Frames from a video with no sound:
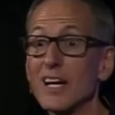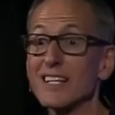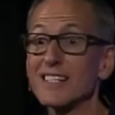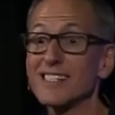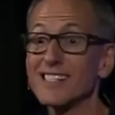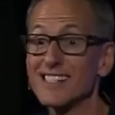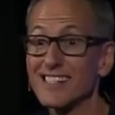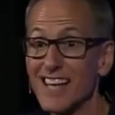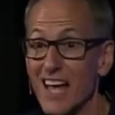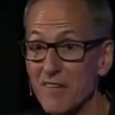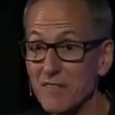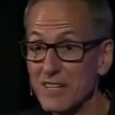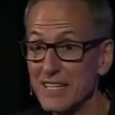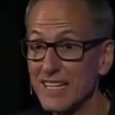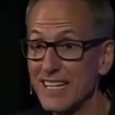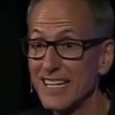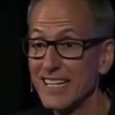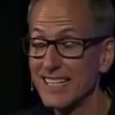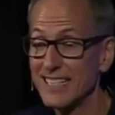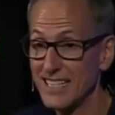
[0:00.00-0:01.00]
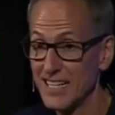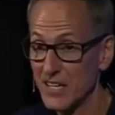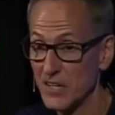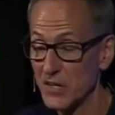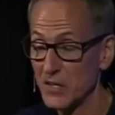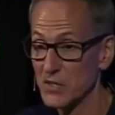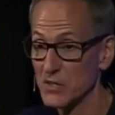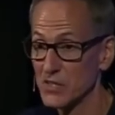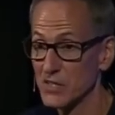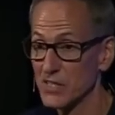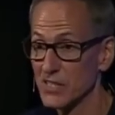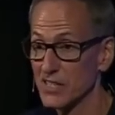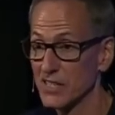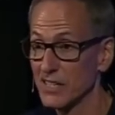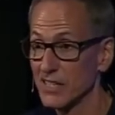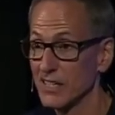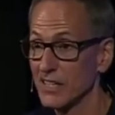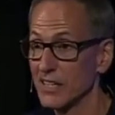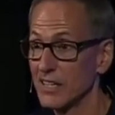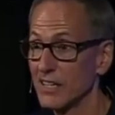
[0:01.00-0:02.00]
70 years
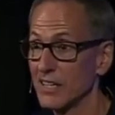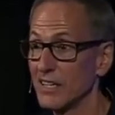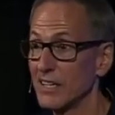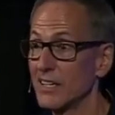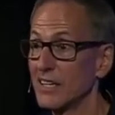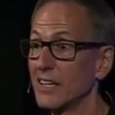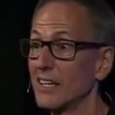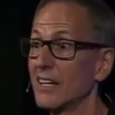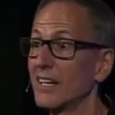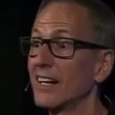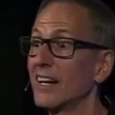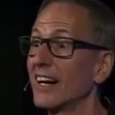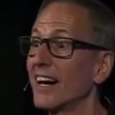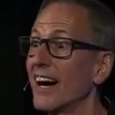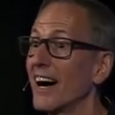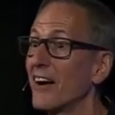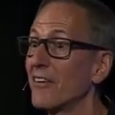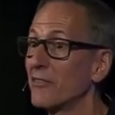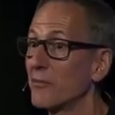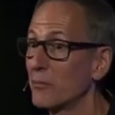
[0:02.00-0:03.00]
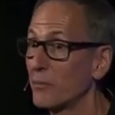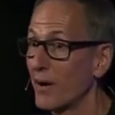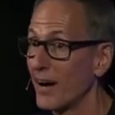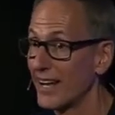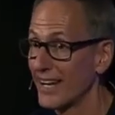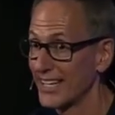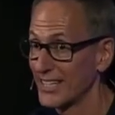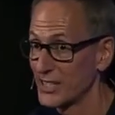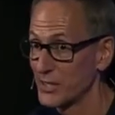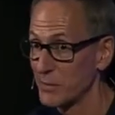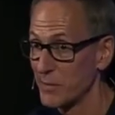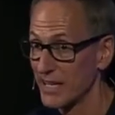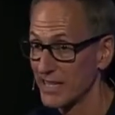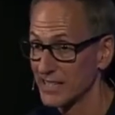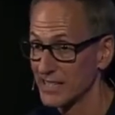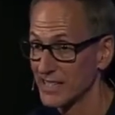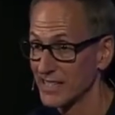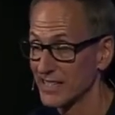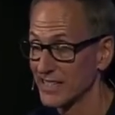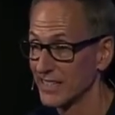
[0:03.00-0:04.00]
of
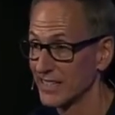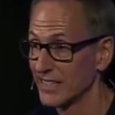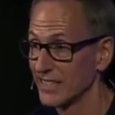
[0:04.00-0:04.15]
punishment.